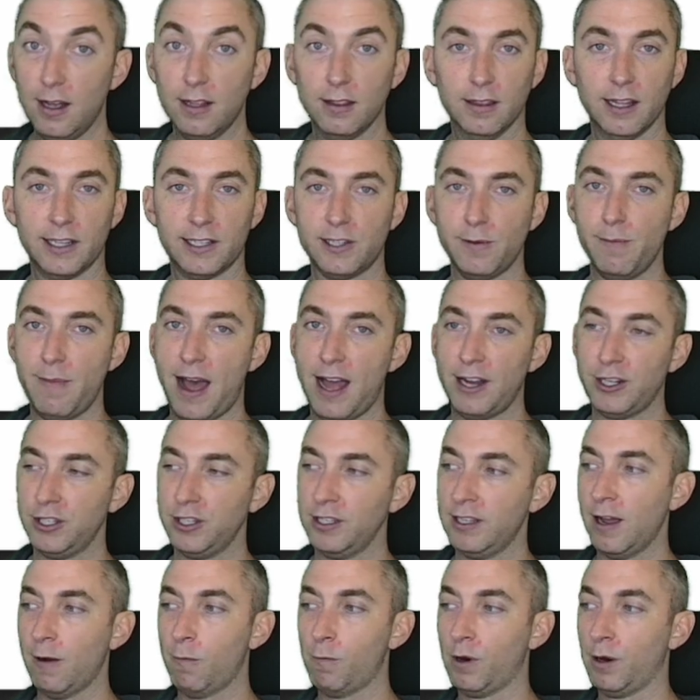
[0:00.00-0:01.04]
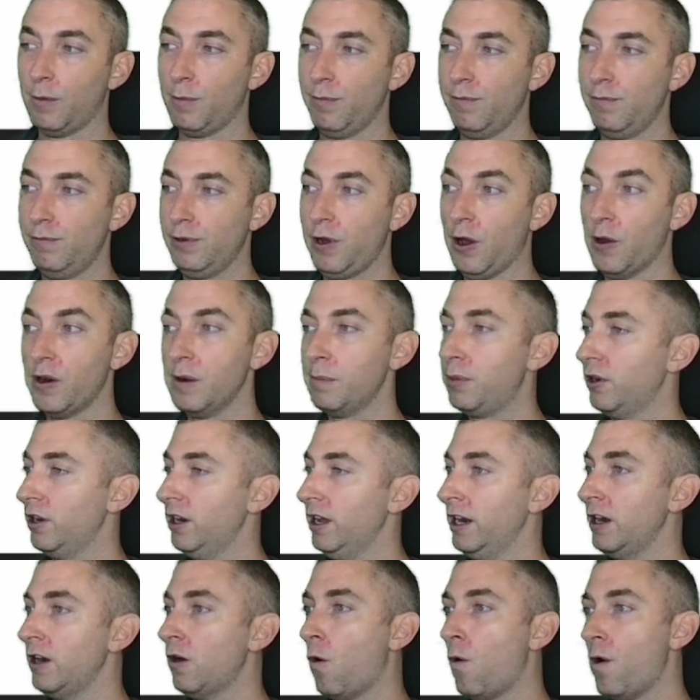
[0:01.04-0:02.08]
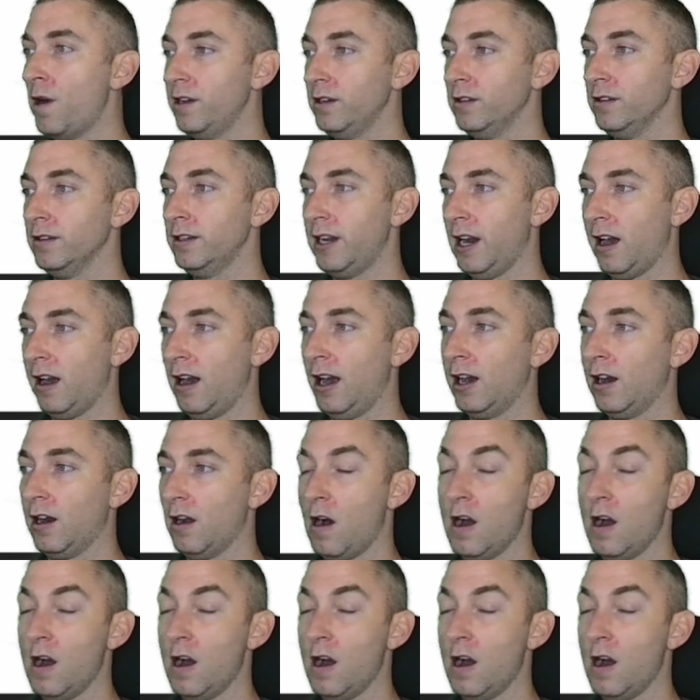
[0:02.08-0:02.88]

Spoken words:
let's imagine that we're going to put an oil derrick